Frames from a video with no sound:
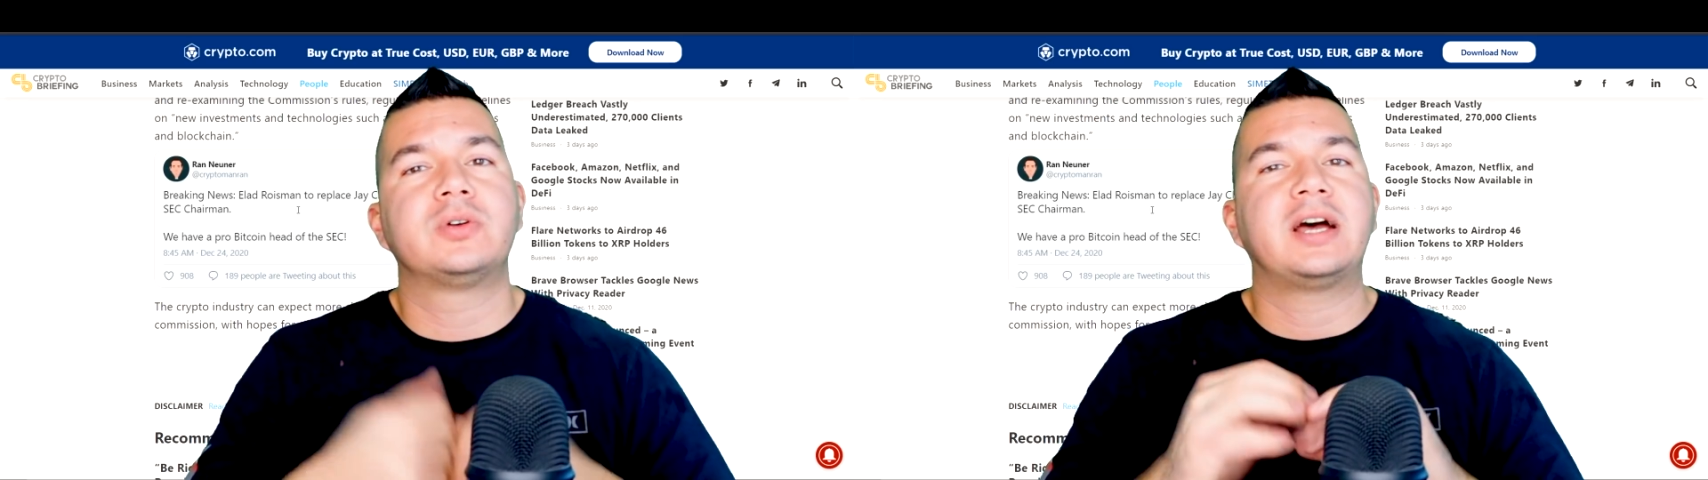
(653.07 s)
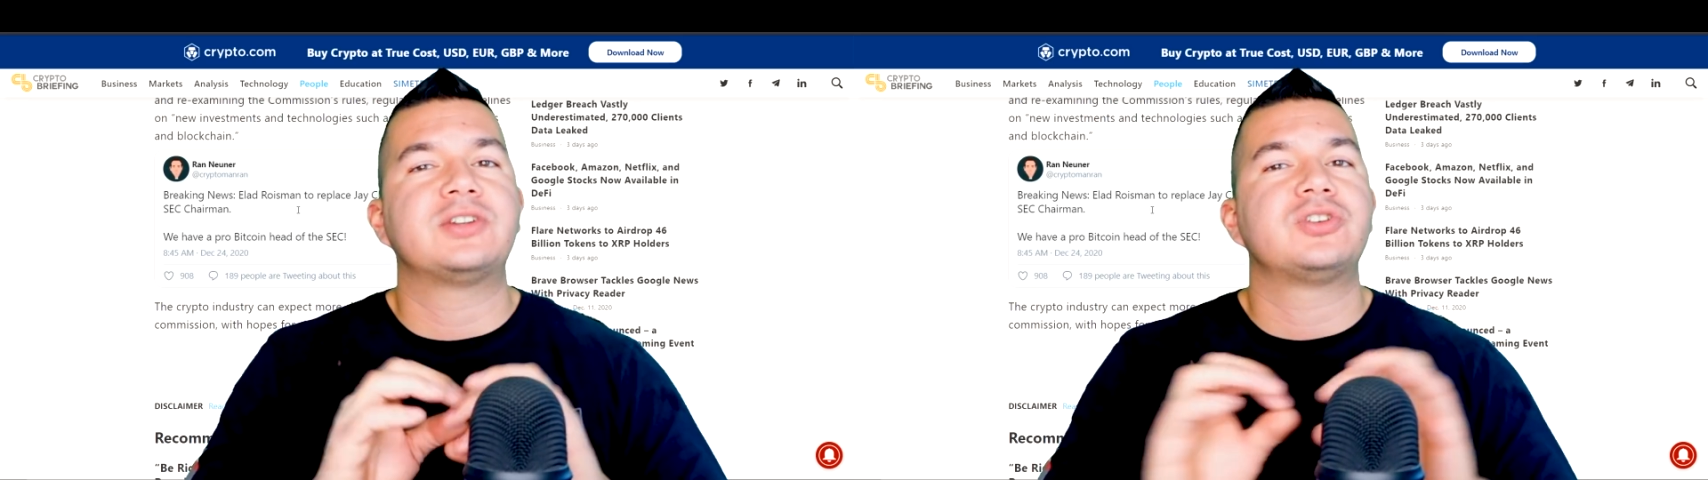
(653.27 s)

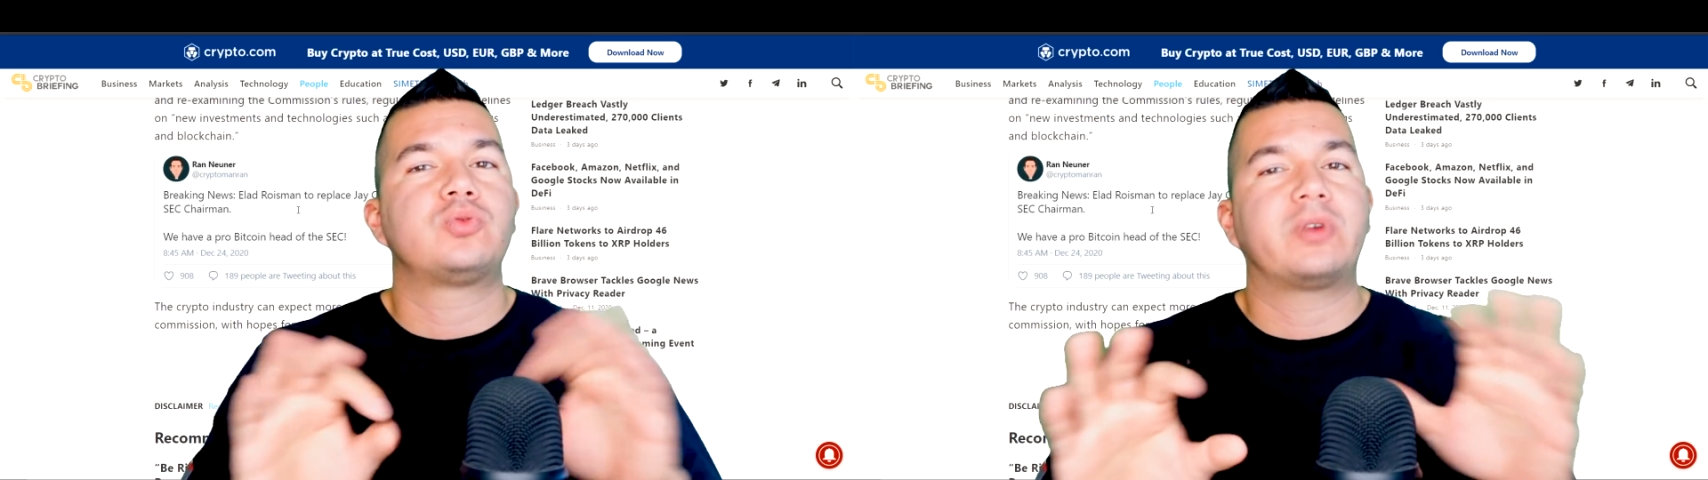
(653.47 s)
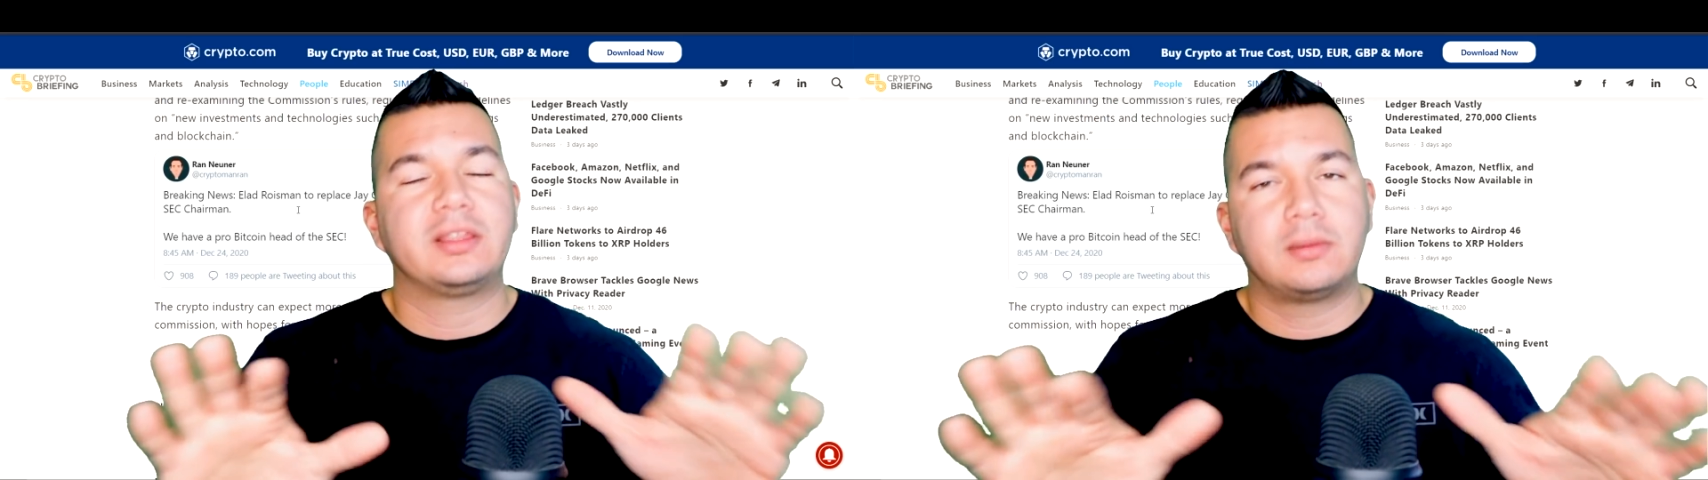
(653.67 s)
not
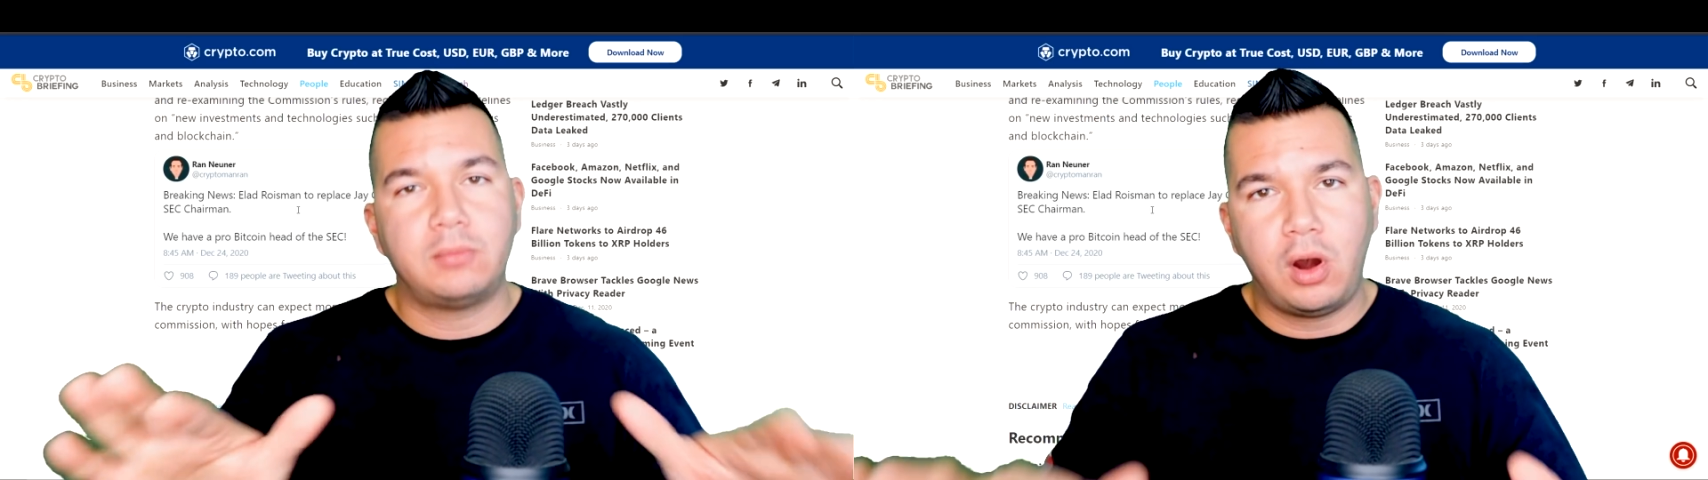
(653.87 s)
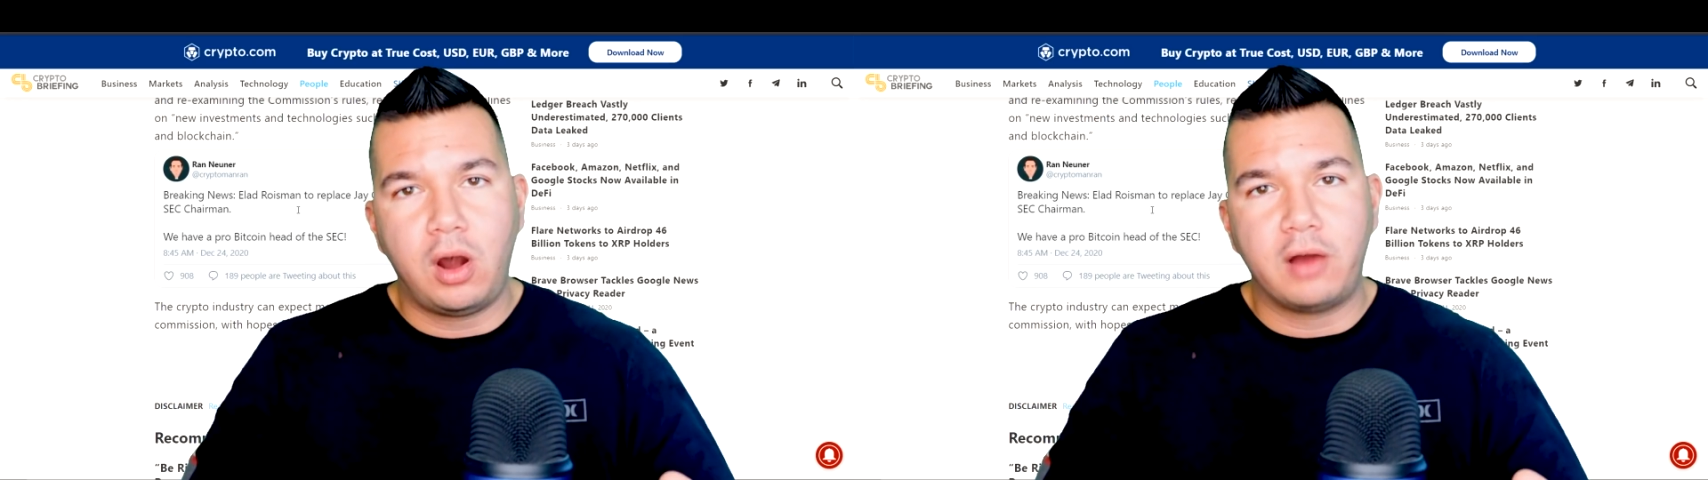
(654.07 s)
just write
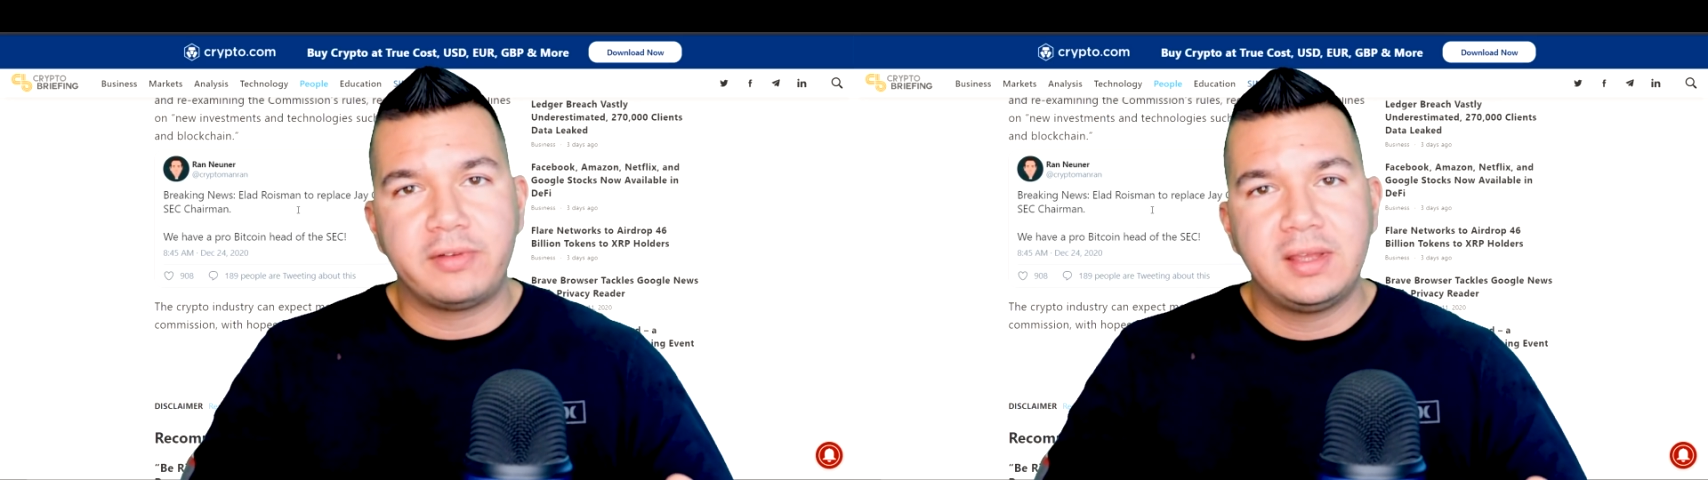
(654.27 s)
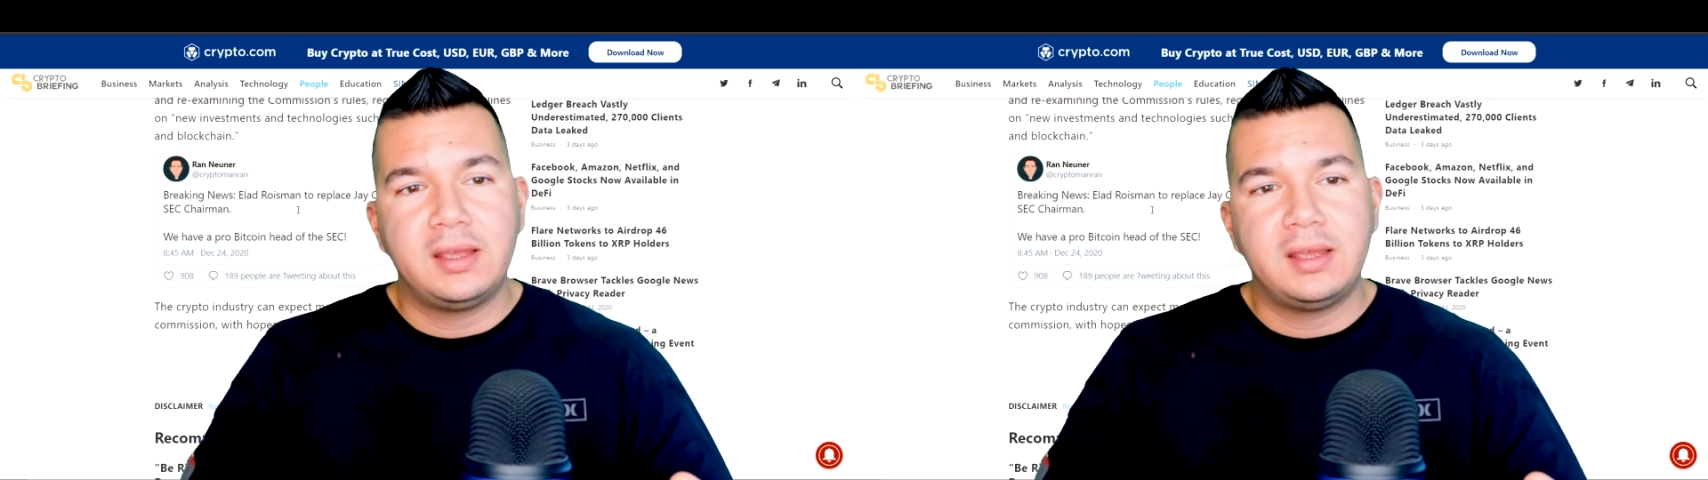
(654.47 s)
them off.